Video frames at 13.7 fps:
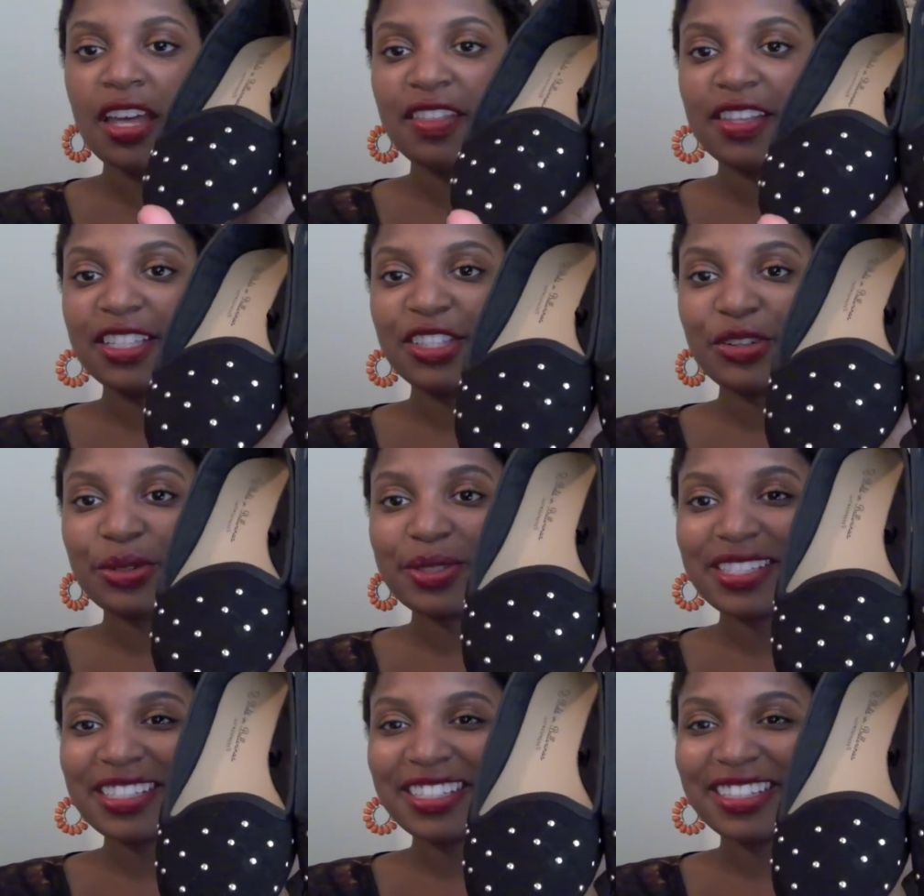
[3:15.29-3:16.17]
These little
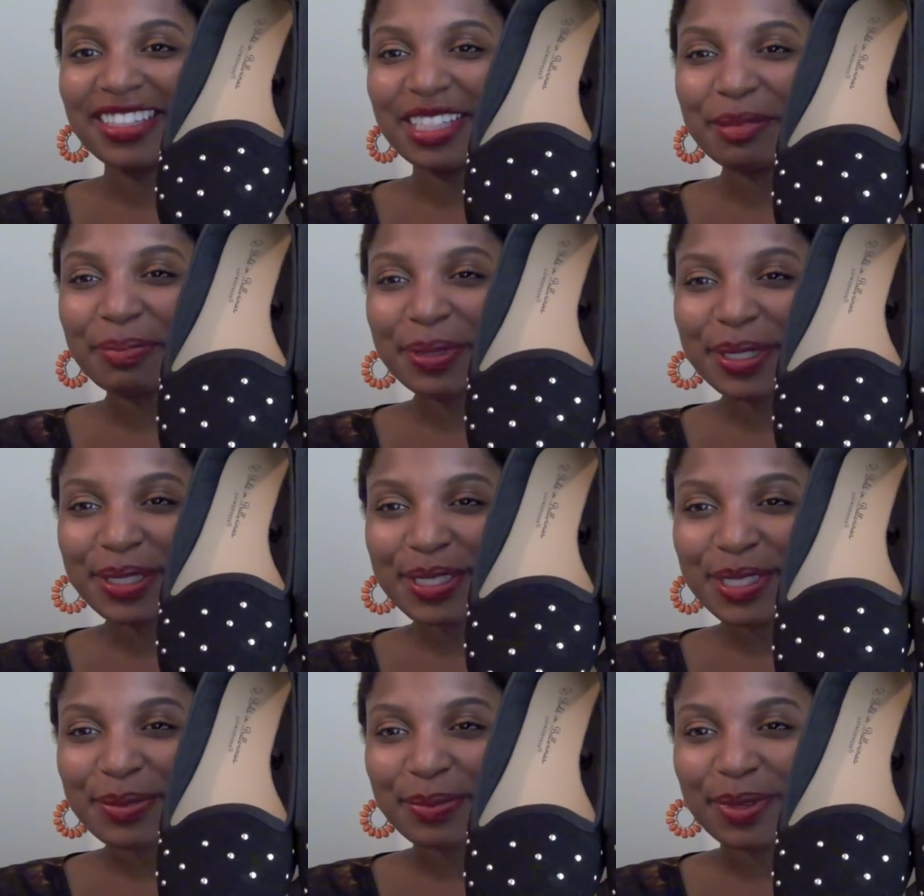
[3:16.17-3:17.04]

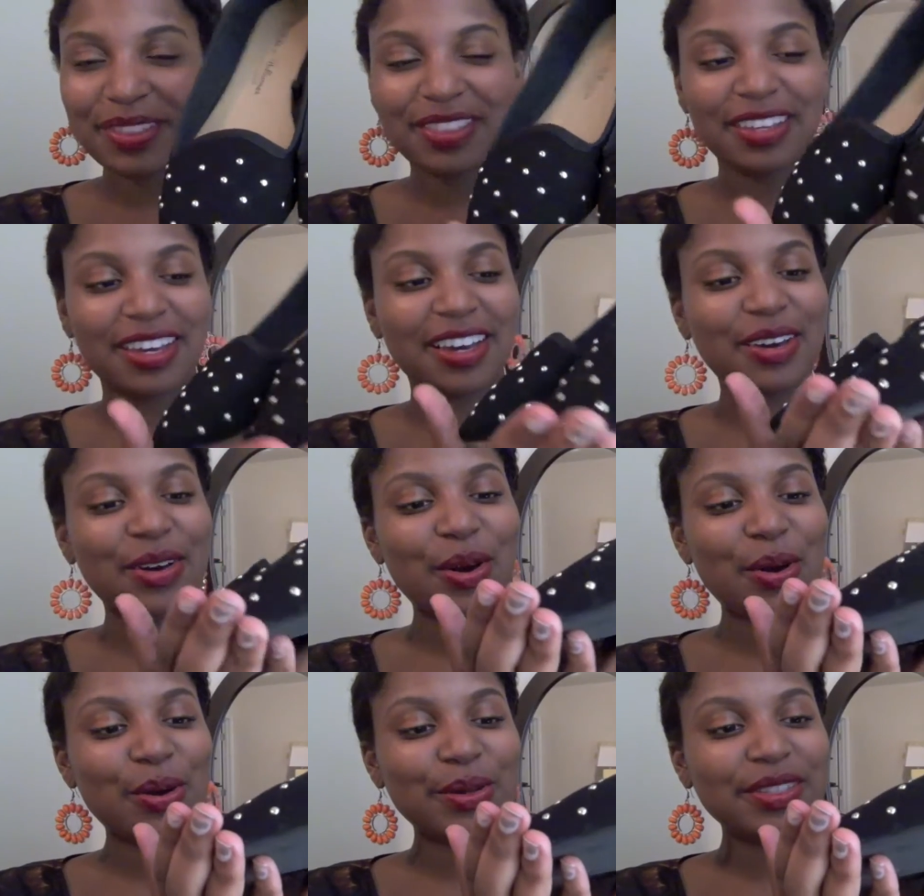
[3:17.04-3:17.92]
slippers with the
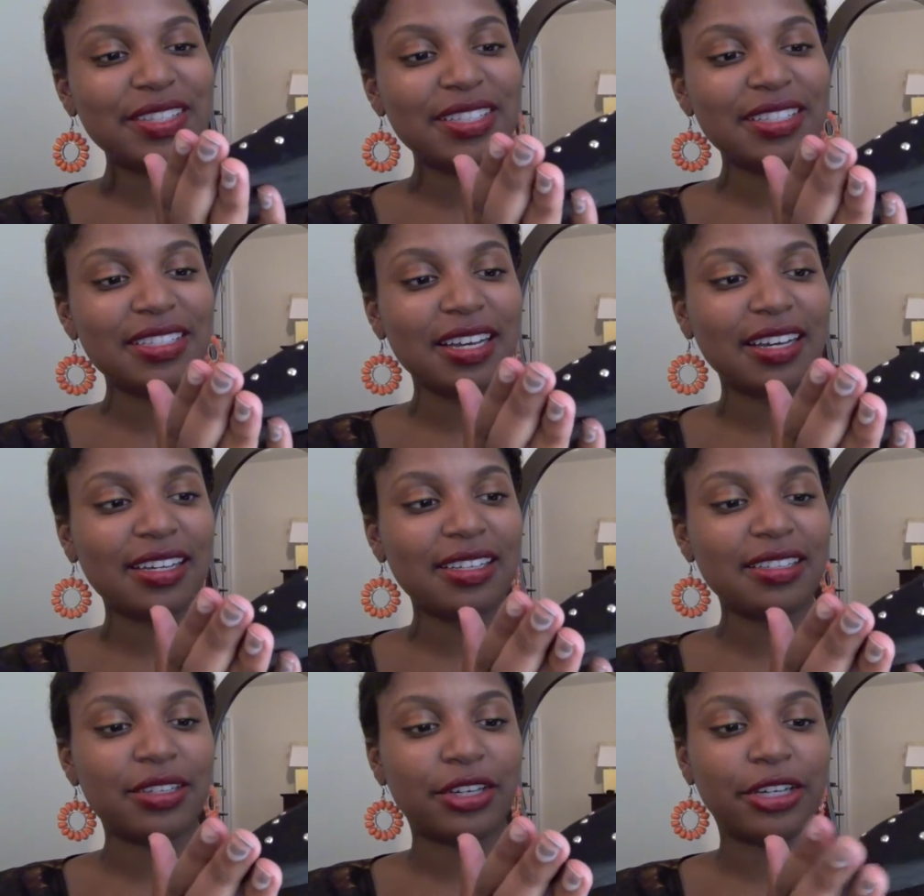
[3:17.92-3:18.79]
gold
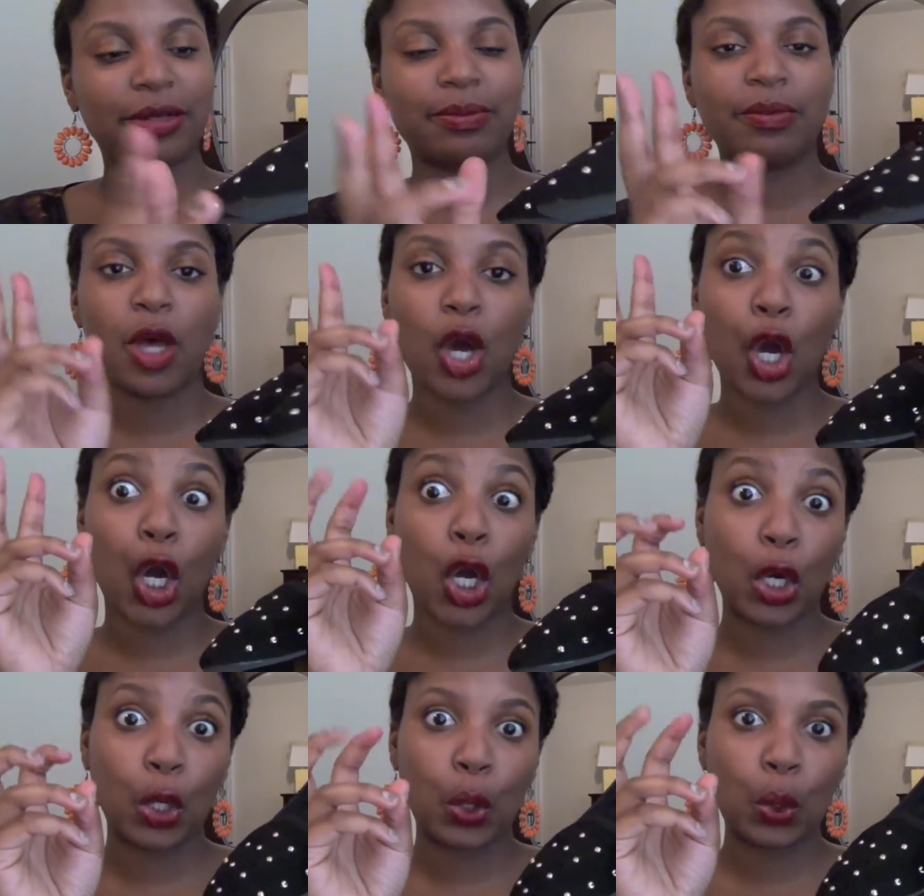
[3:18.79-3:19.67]
studs or
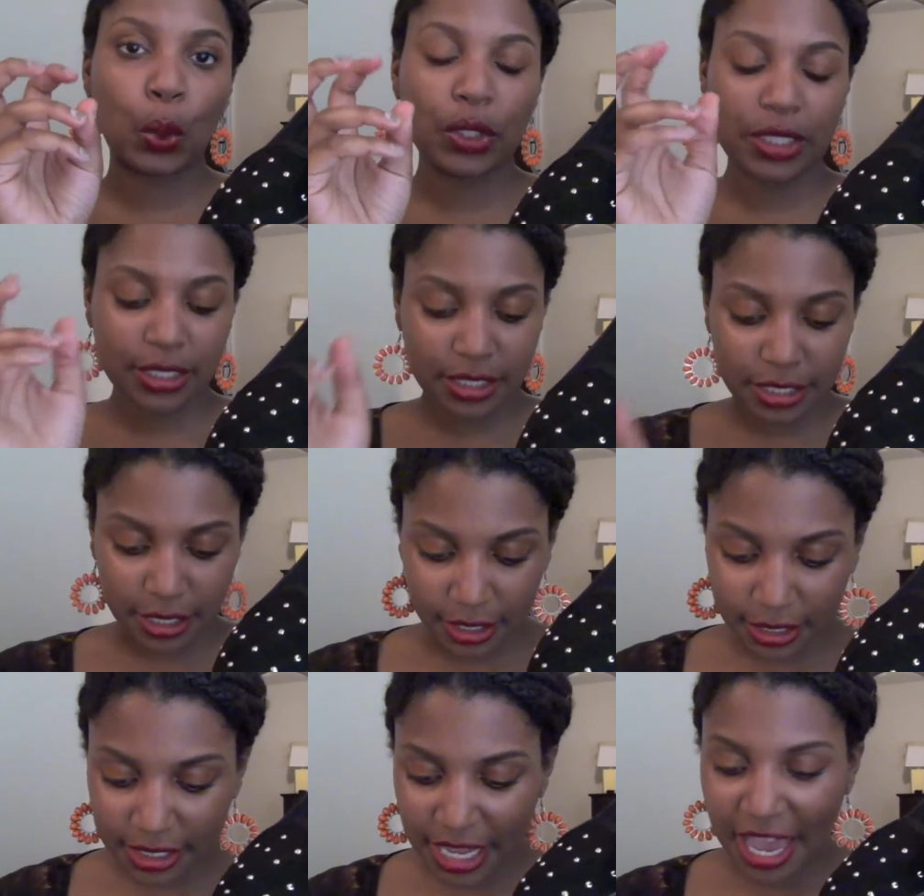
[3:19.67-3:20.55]
gold
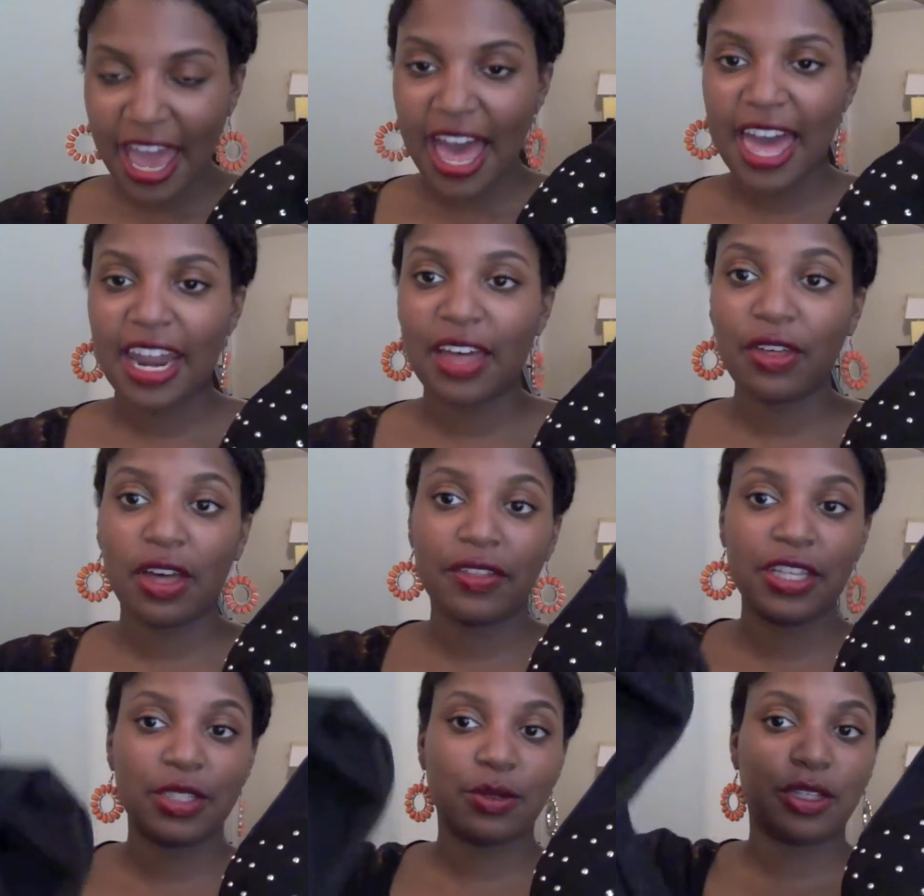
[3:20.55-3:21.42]
studs. And I thought
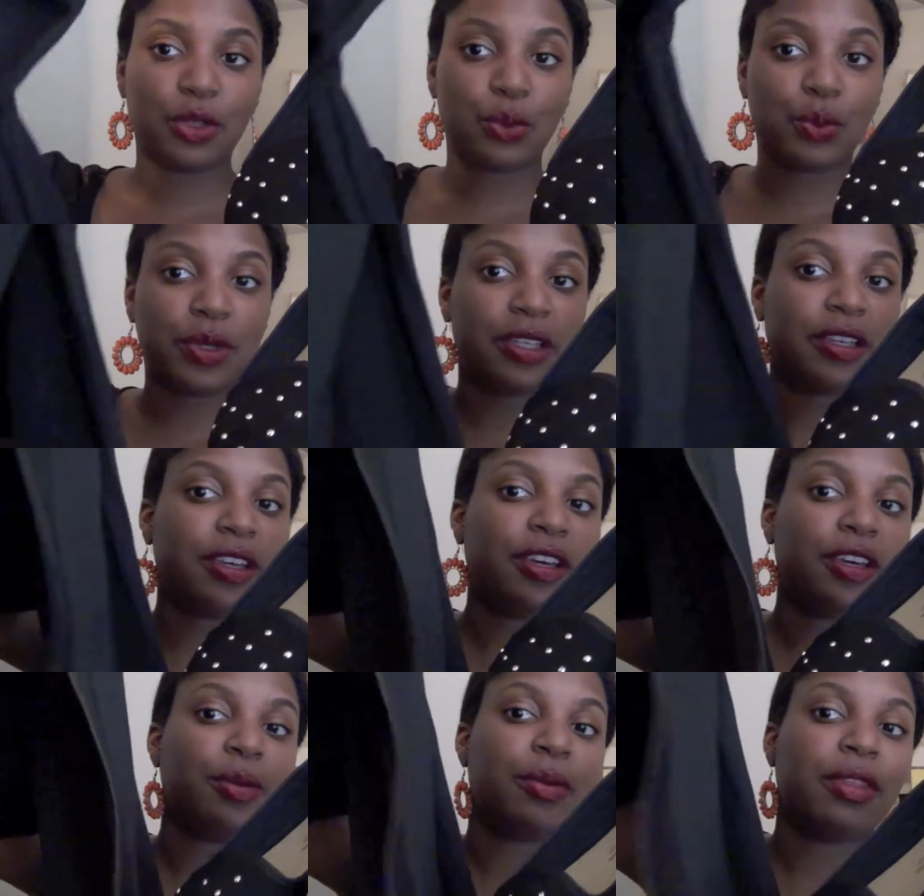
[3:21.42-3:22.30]
these would look really
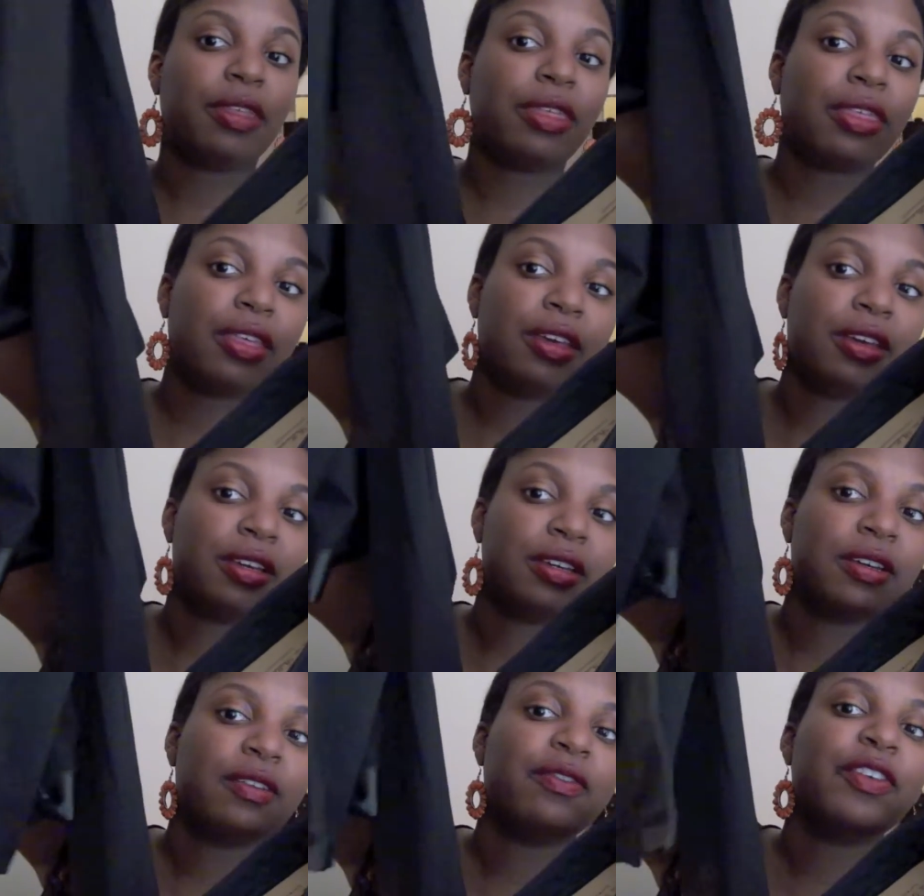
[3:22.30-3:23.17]
cute with,
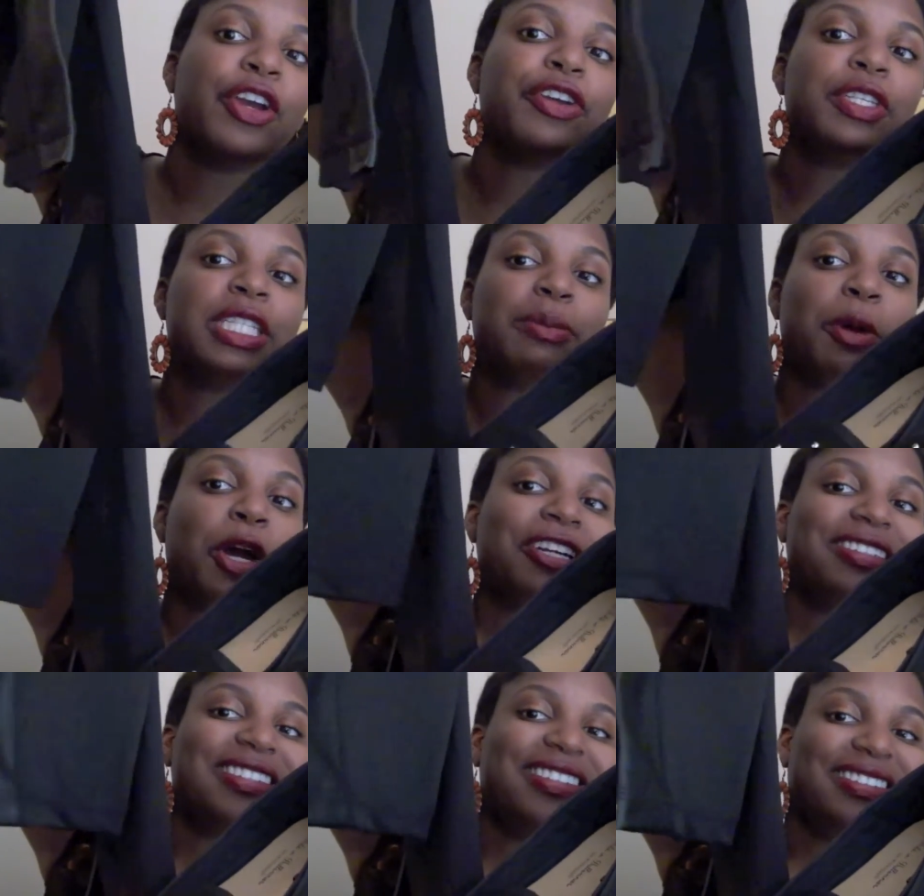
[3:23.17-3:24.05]
very
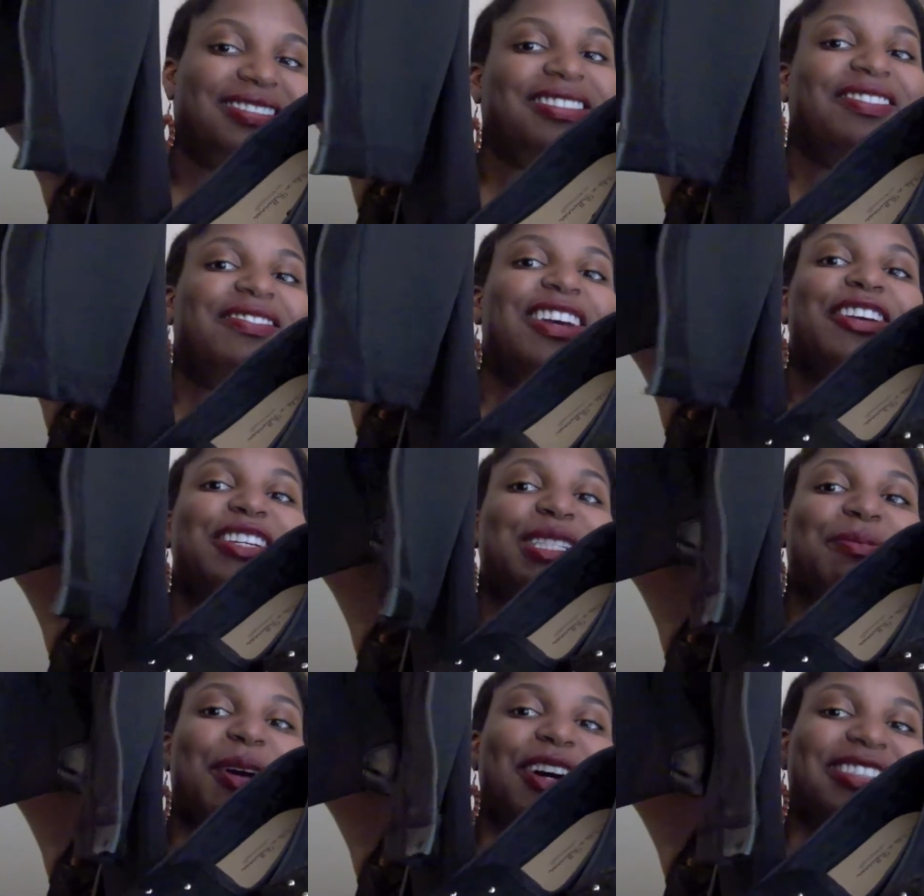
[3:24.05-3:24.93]
smart, very
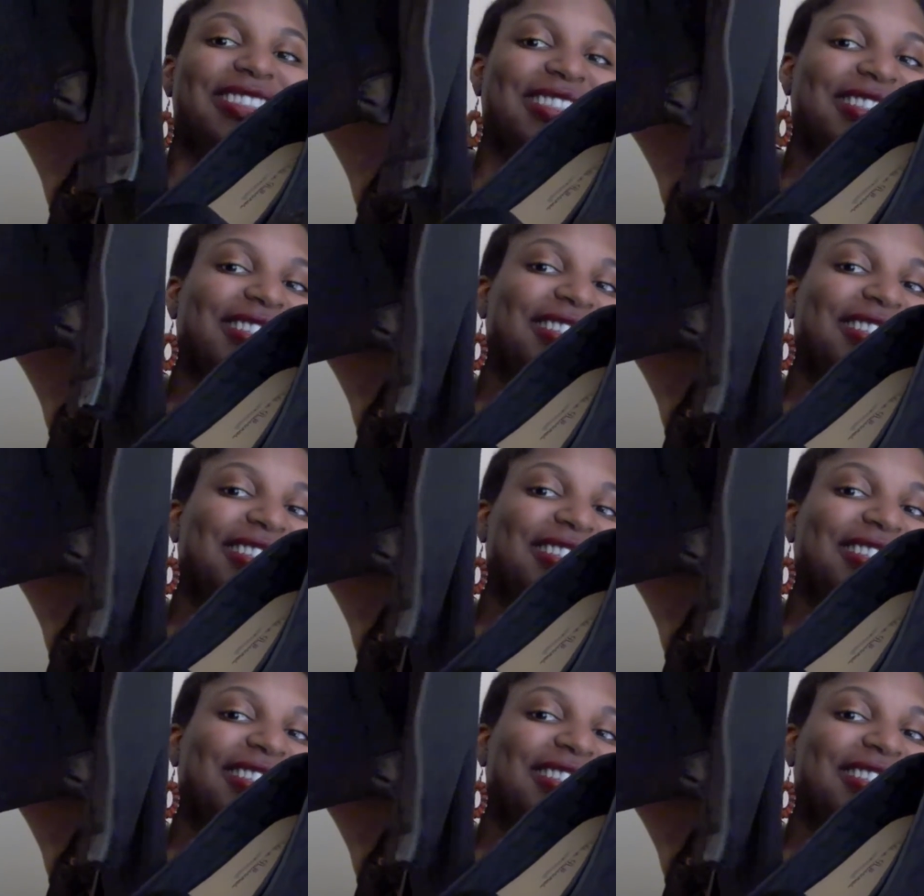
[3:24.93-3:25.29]
smart.